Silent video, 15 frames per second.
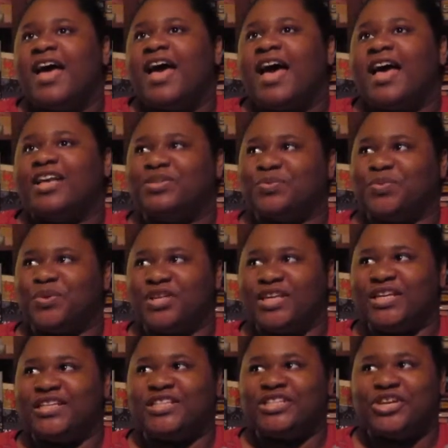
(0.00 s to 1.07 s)
has
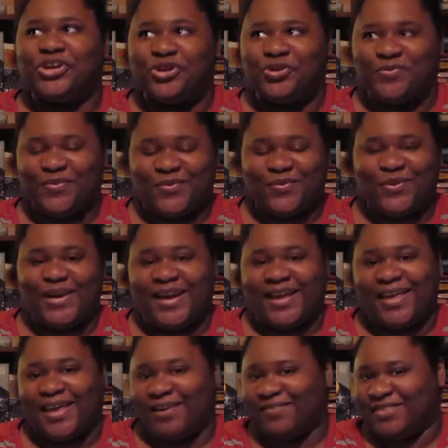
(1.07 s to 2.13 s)
really determined what I
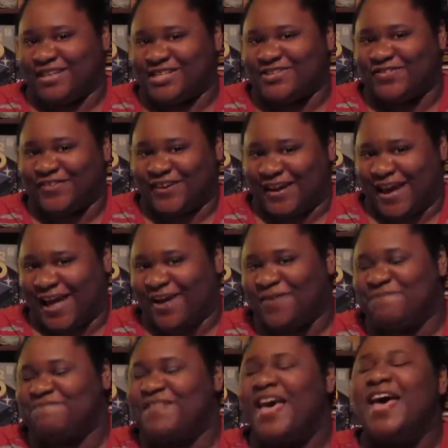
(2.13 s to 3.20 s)
gave this for now,
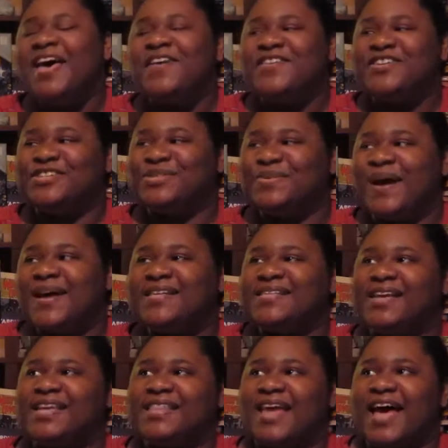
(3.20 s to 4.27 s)
which is why I
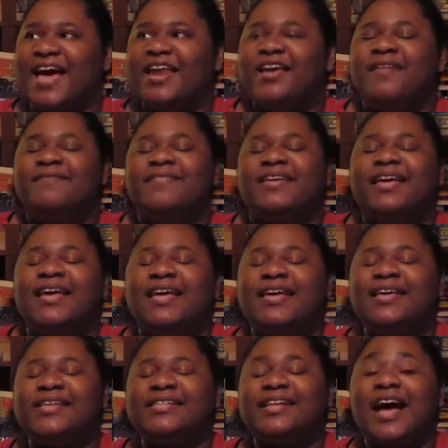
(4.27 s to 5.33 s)
say that,
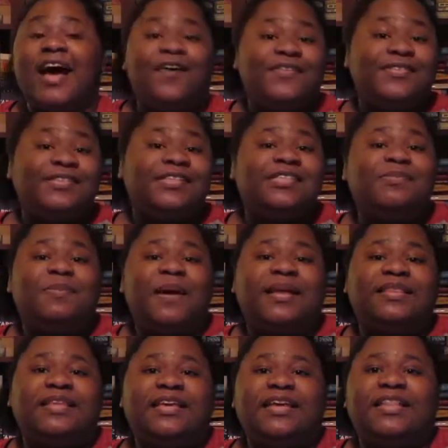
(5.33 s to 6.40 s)
because I was
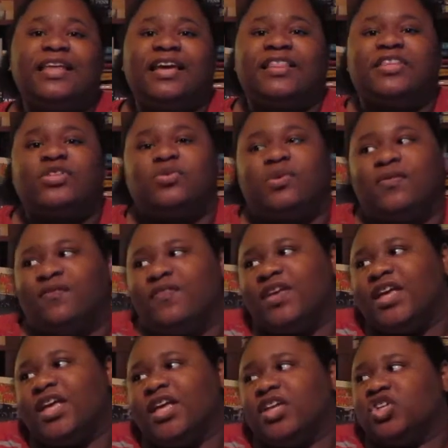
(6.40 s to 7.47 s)
expecting like this
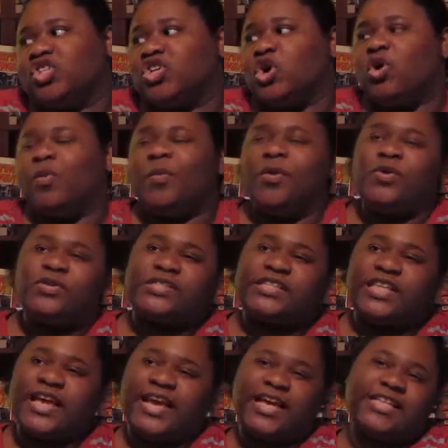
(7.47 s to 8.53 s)
revenge almost
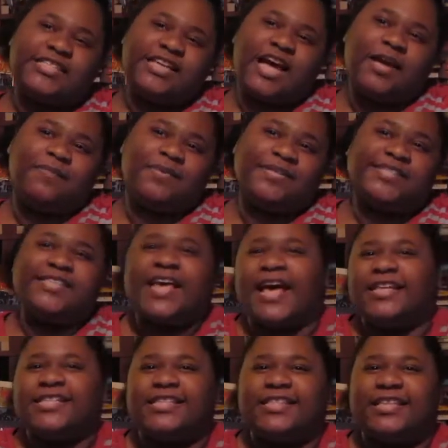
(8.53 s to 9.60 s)
like type
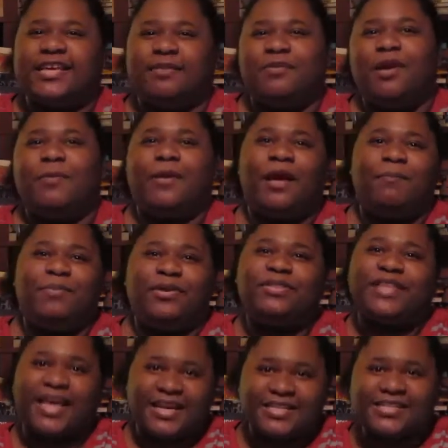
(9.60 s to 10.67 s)
assassin thing. Maybe I built
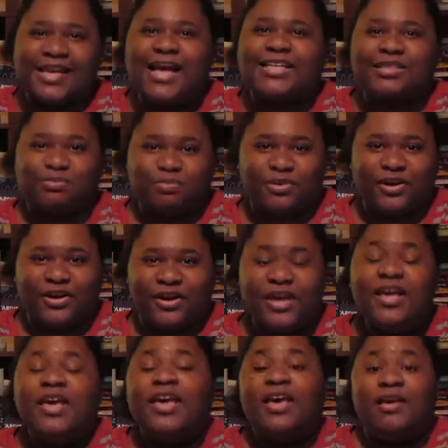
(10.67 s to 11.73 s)
that assassin part
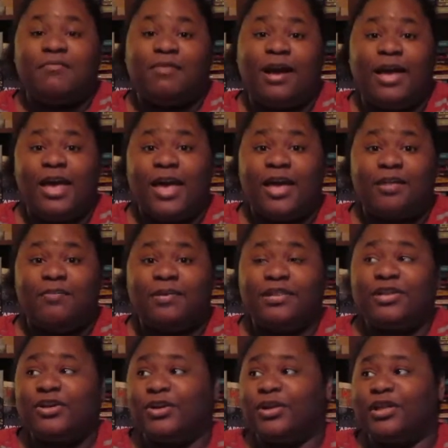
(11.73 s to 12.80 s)
in my head, but
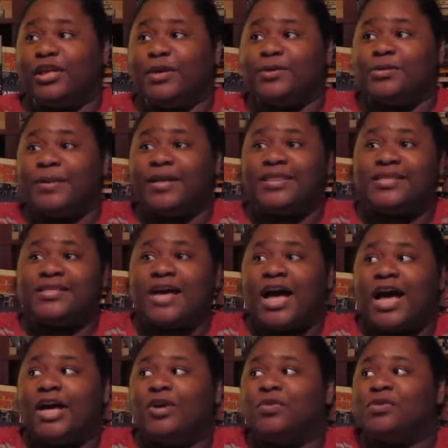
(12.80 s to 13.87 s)
literally it was about this
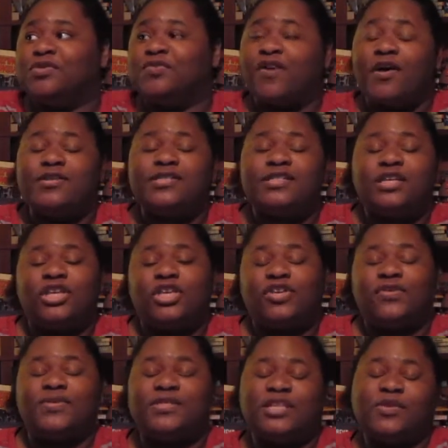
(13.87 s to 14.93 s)
guy who was falsely
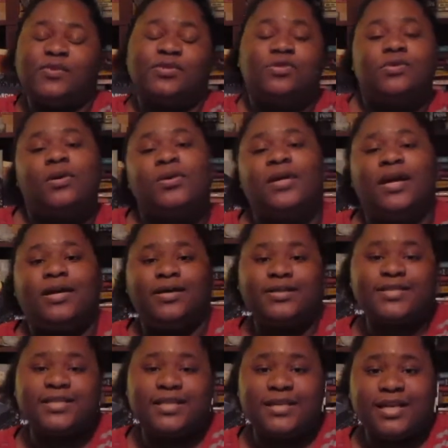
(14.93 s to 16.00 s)
accused and he was thrown down
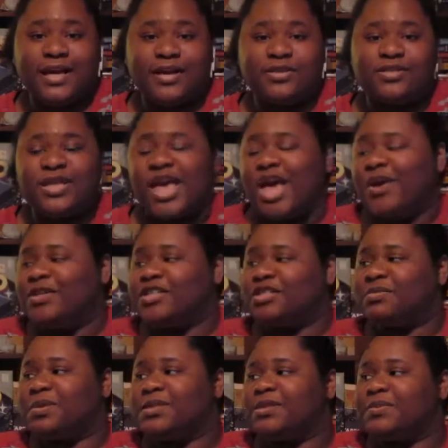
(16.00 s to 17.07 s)
into the Downs. It's just
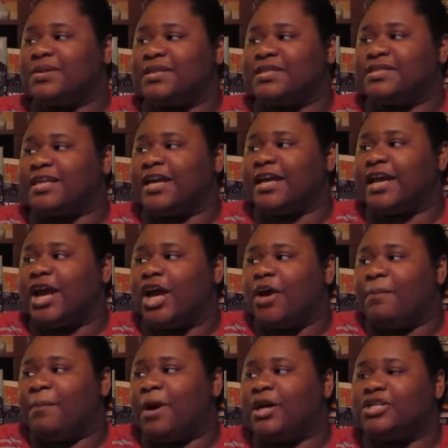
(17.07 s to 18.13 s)
supposed to be this like
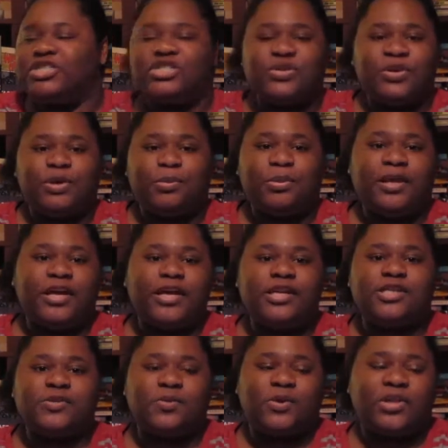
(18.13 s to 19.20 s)
monstery
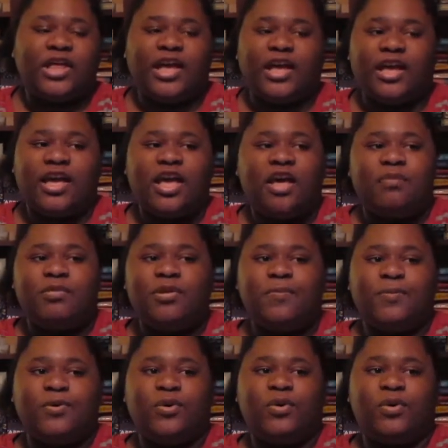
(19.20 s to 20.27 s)
place where like
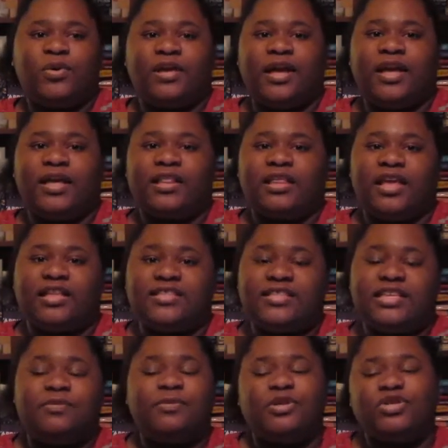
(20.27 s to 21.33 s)
people like
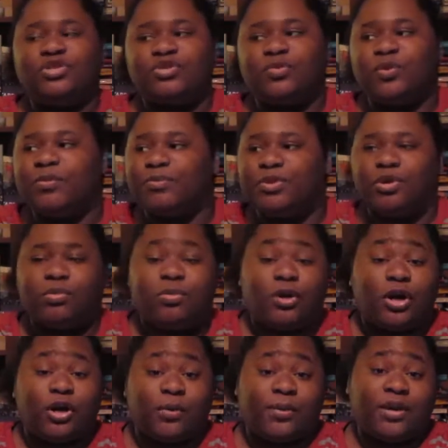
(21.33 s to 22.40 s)
demons rip you
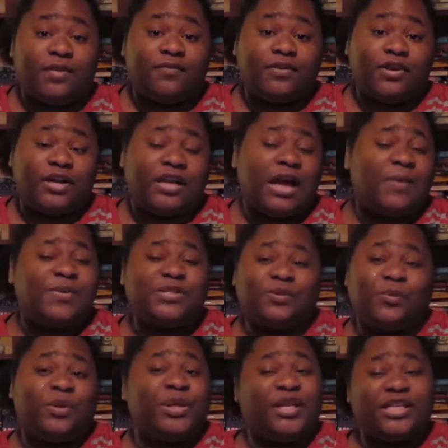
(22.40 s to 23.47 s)
apart or whatever, and I wasn't
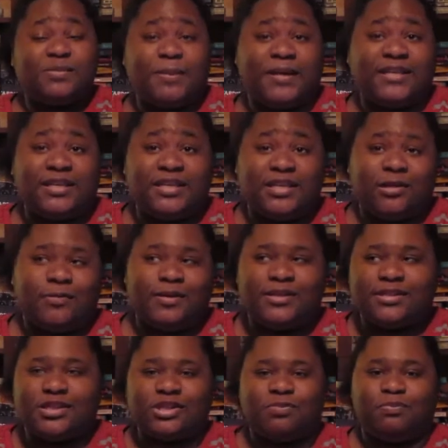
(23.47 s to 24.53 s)
really expecting demons.
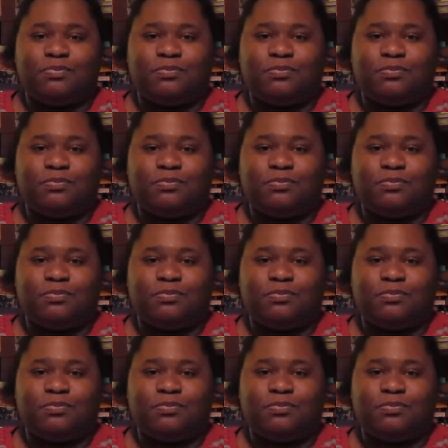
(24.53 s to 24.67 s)
There's